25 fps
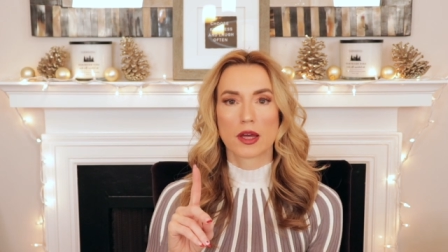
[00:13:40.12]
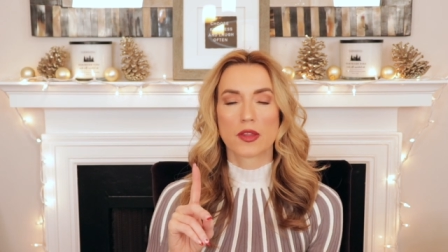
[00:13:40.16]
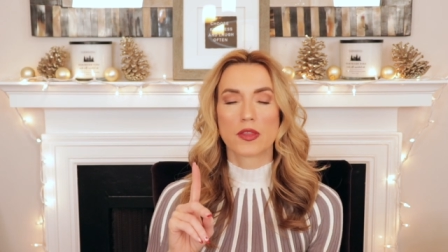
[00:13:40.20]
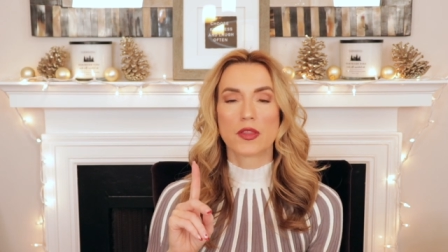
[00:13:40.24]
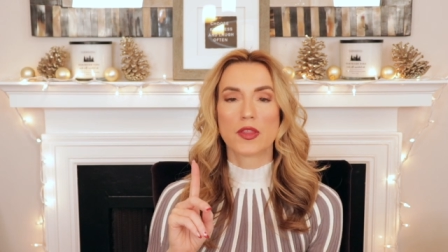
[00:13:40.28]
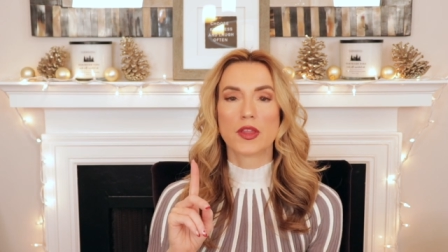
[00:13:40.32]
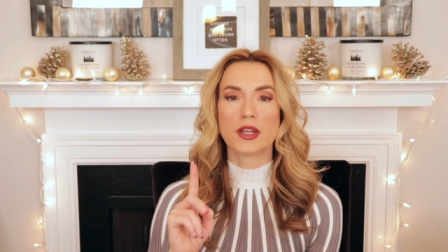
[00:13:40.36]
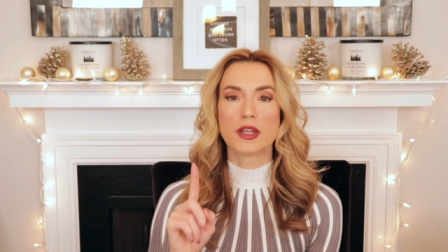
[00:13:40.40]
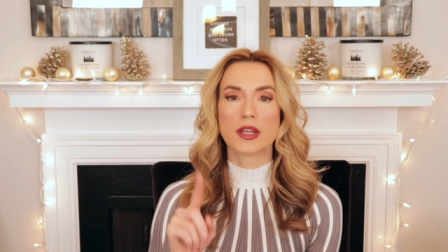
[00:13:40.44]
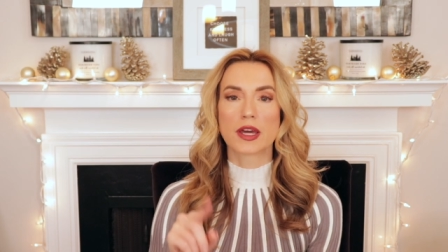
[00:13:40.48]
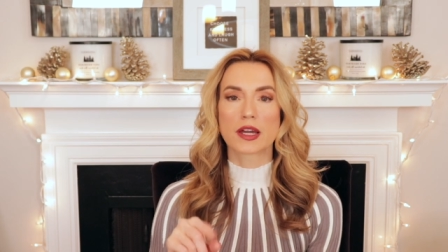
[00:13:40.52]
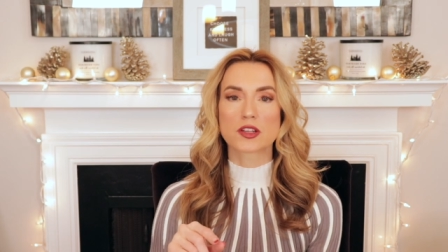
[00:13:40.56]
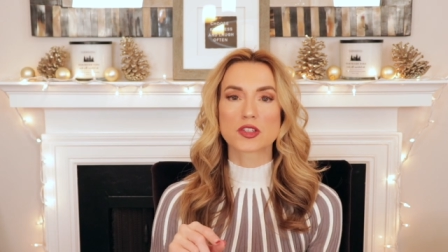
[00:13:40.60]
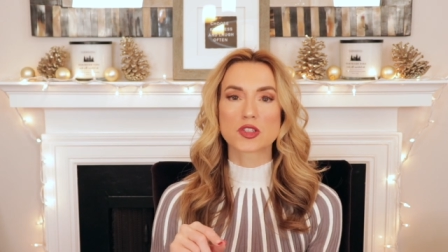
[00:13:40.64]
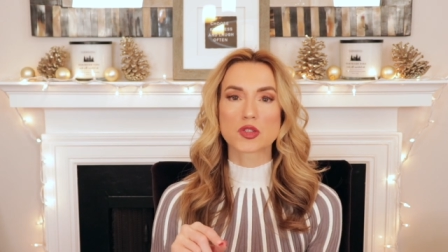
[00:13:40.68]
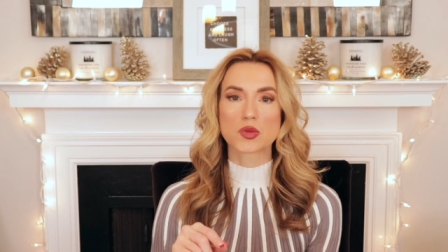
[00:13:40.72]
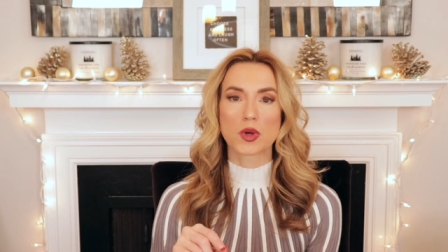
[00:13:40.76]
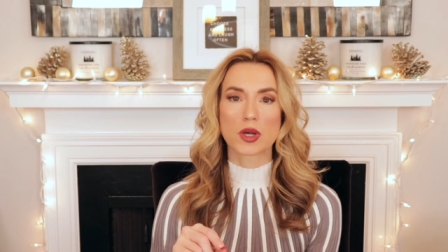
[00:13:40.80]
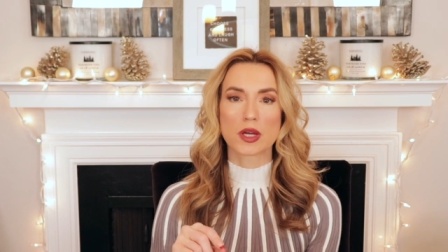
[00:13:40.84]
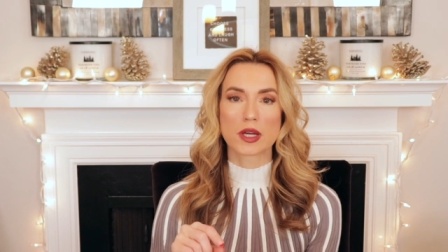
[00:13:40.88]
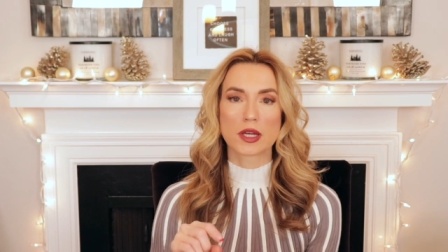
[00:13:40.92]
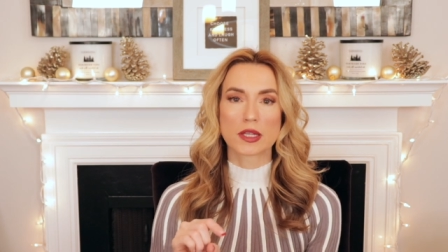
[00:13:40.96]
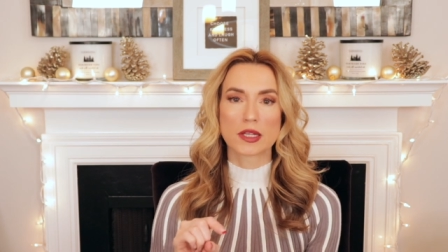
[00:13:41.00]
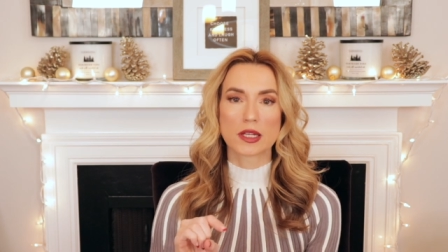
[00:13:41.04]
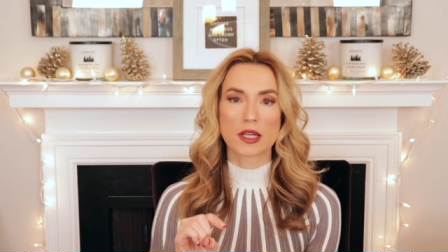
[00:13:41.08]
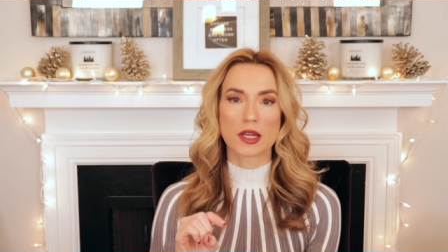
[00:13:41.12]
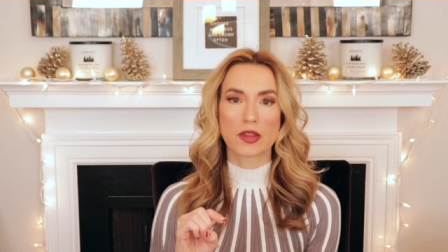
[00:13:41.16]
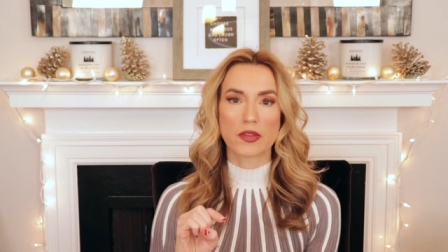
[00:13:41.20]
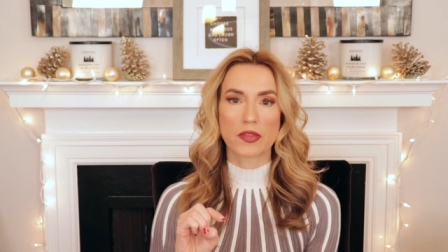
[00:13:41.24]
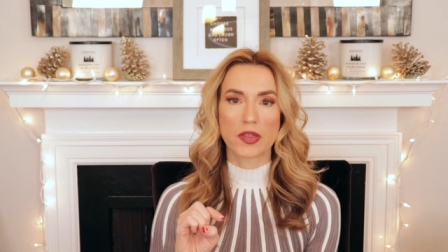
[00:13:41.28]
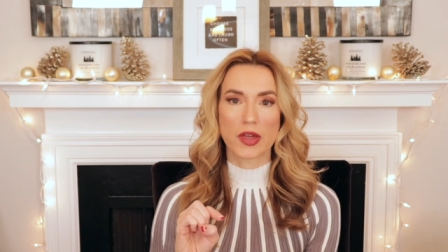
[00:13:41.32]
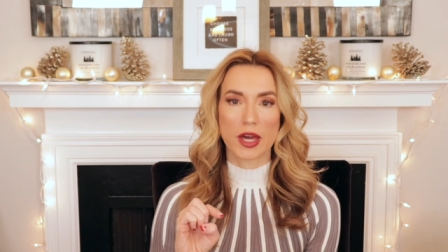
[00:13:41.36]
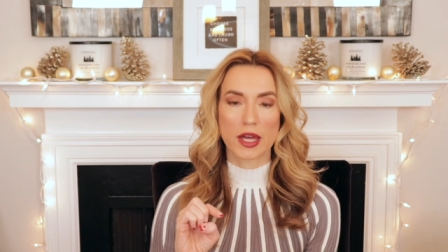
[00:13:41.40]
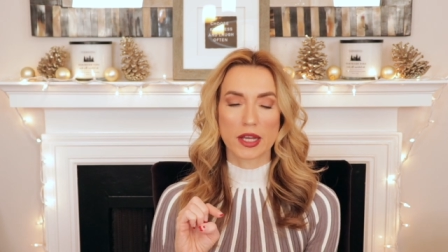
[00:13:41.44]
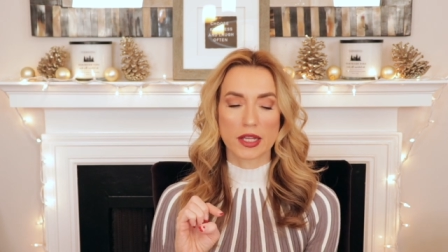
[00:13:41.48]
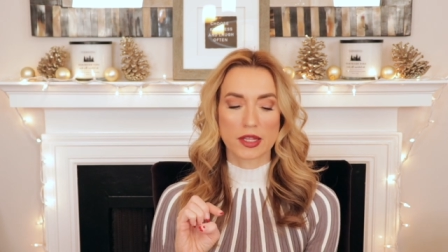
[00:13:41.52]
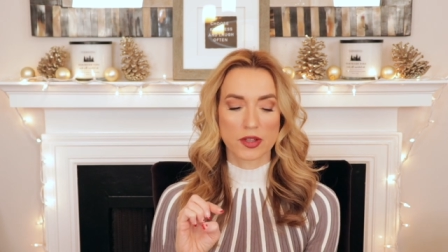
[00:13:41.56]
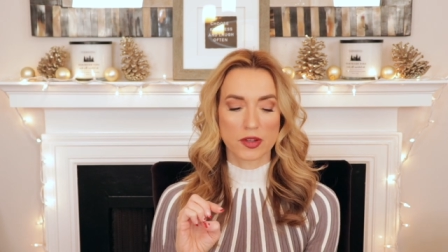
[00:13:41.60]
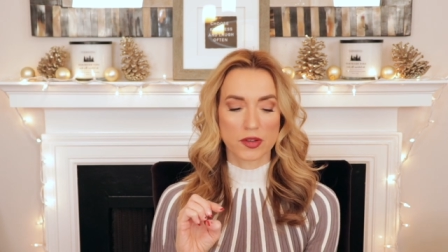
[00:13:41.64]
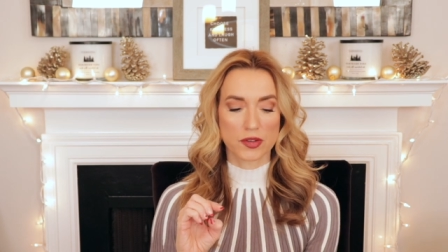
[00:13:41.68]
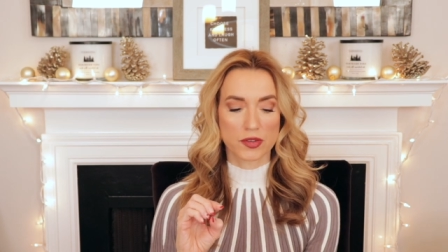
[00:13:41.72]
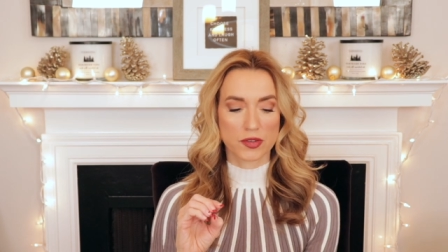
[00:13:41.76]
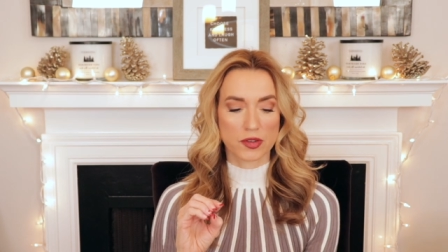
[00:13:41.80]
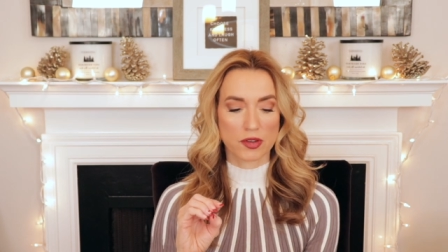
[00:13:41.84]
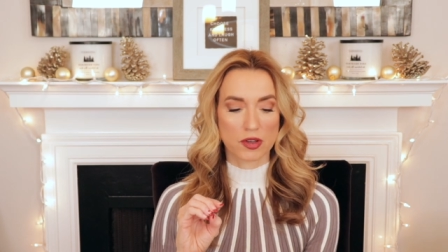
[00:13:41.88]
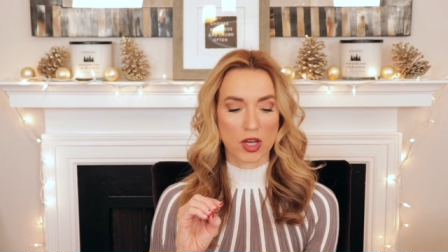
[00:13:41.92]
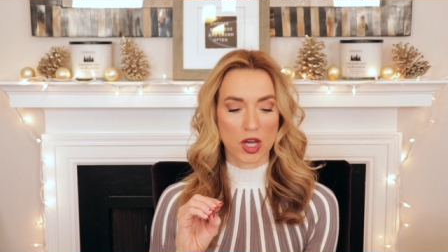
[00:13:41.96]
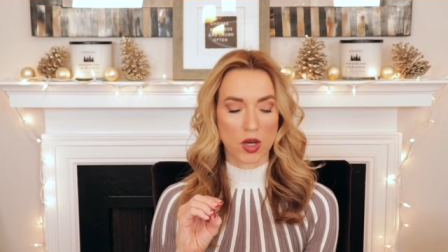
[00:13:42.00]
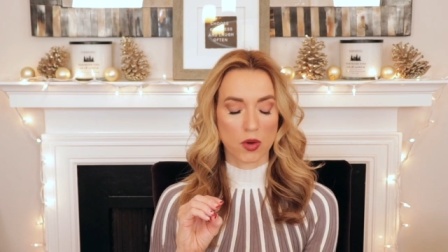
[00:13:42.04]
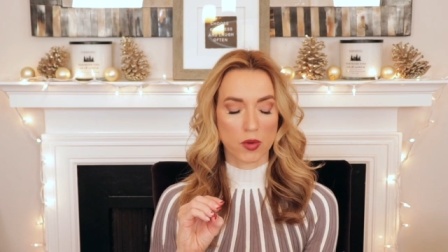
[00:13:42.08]
The next one that is
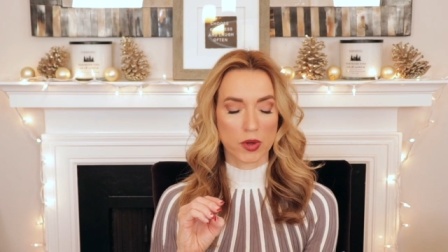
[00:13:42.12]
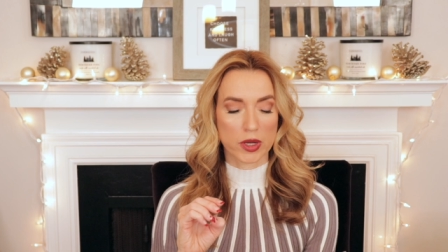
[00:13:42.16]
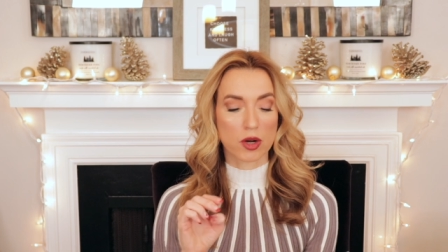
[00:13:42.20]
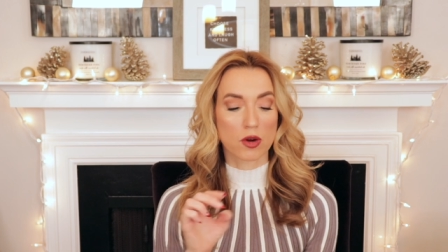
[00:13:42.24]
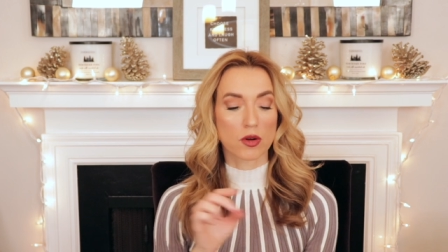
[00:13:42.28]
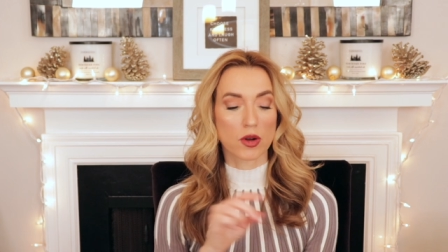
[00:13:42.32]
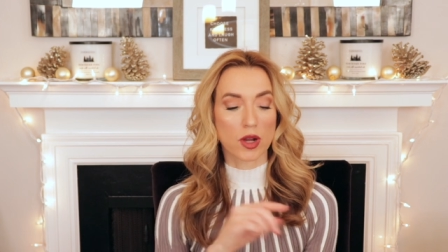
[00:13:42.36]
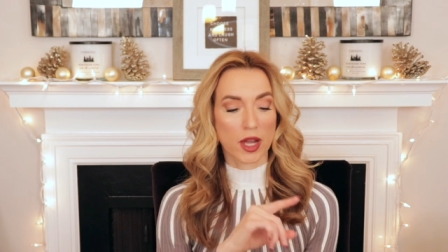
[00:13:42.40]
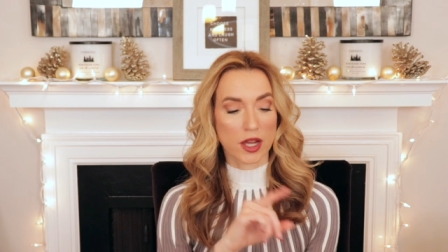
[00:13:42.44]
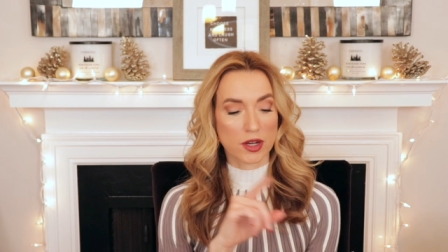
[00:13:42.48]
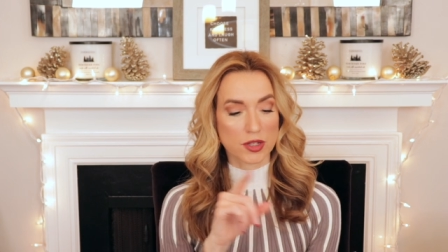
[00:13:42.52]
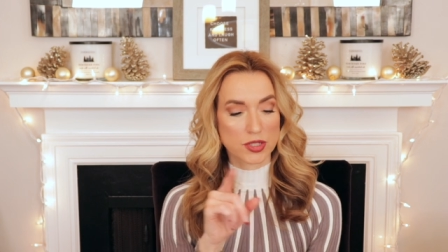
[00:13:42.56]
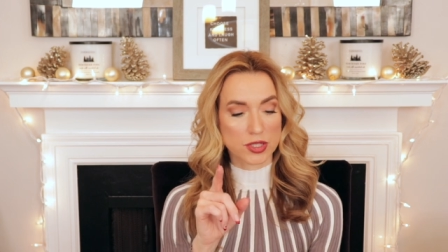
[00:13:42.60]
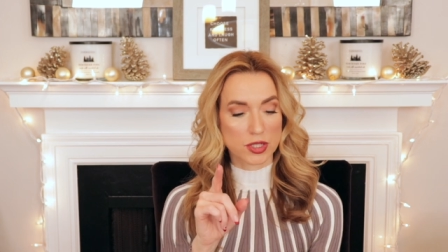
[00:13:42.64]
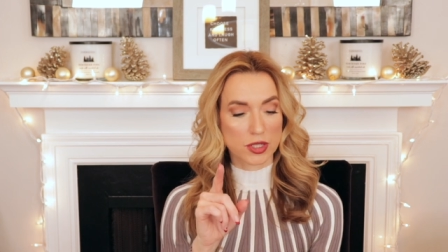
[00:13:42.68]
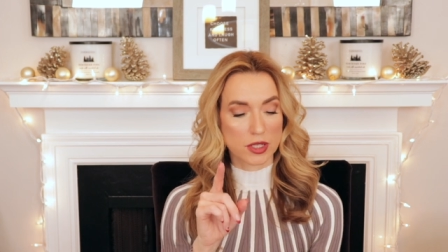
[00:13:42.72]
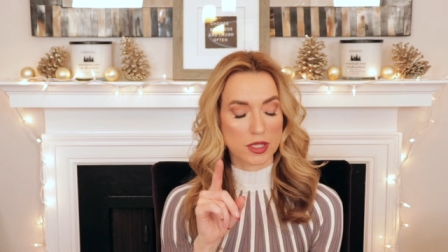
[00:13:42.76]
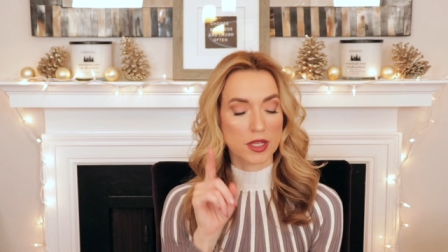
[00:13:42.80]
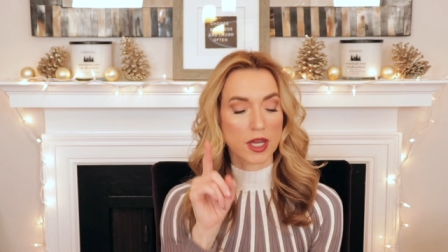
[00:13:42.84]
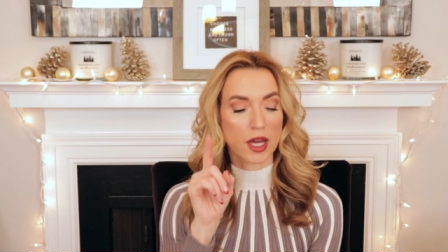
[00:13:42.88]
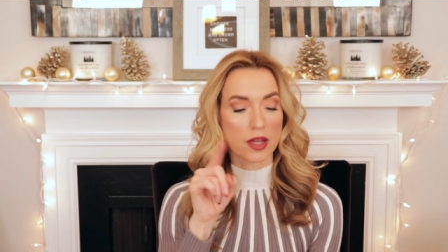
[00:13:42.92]
going, or actually,